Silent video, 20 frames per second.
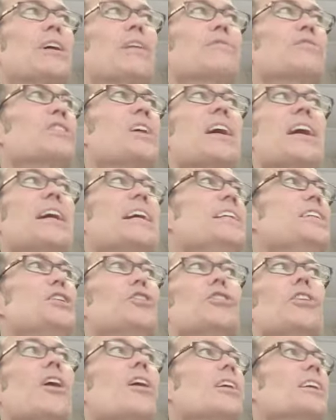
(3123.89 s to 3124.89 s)
of tying your
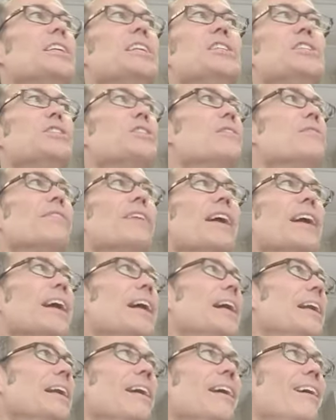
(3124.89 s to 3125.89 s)
donkey to the
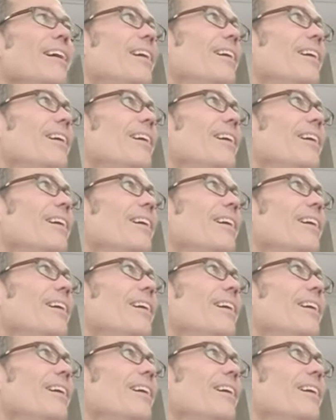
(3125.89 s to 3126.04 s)
vine.